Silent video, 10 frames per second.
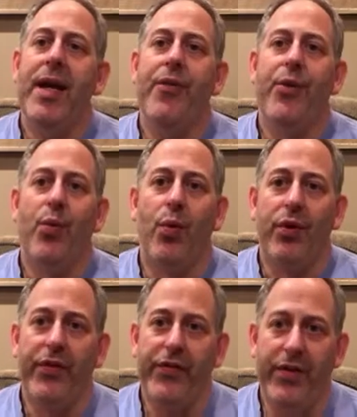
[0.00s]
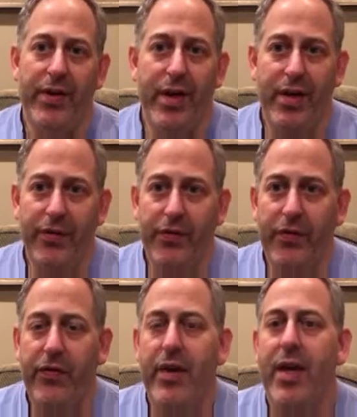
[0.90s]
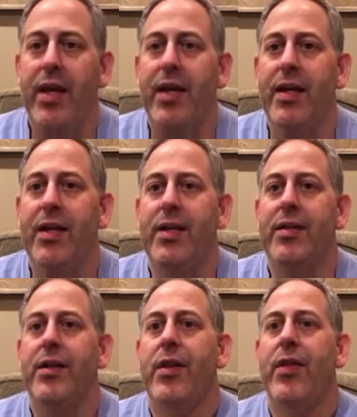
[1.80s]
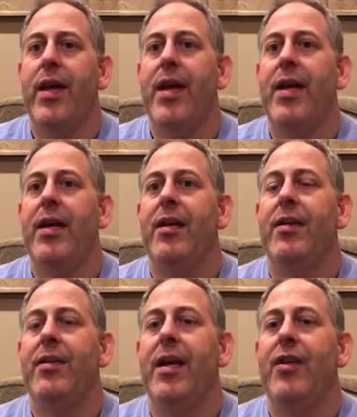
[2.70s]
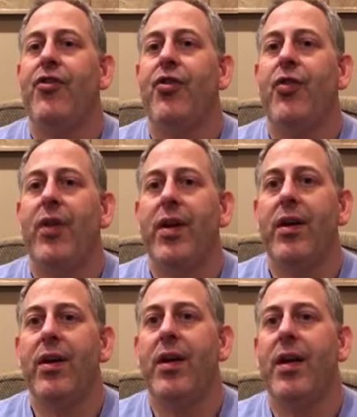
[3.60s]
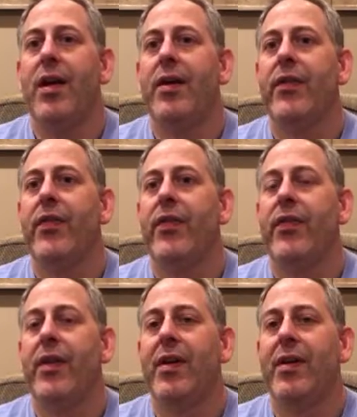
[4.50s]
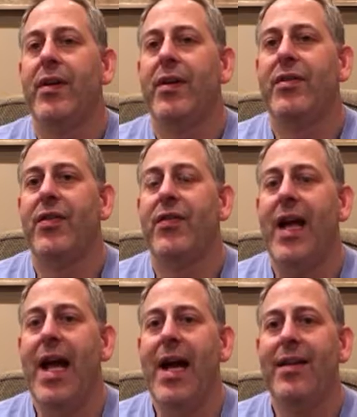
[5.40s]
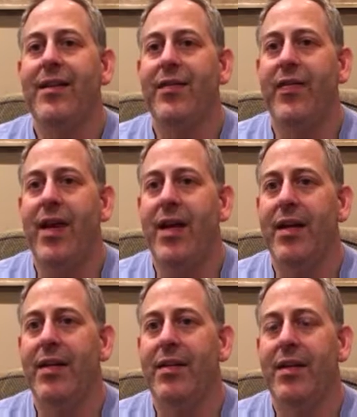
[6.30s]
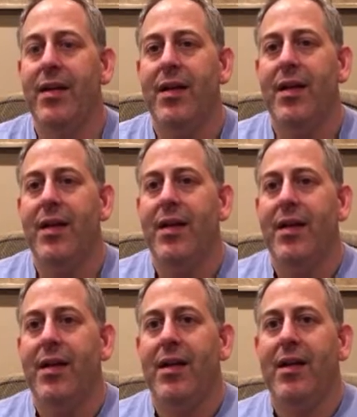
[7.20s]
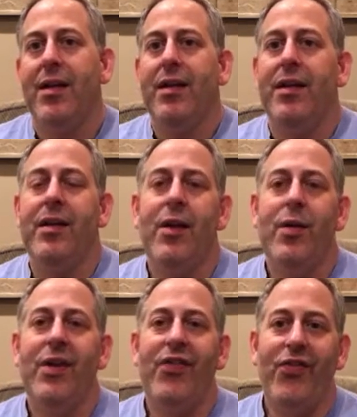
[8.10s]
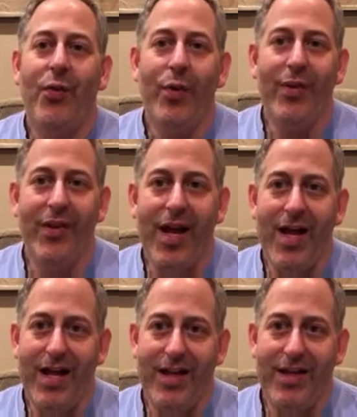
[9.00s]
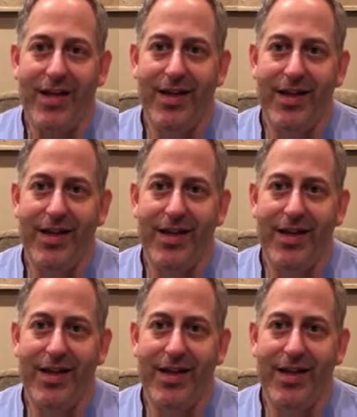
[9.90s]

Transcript: out the worst in us, and they trigger us and just activate. It's sort of like,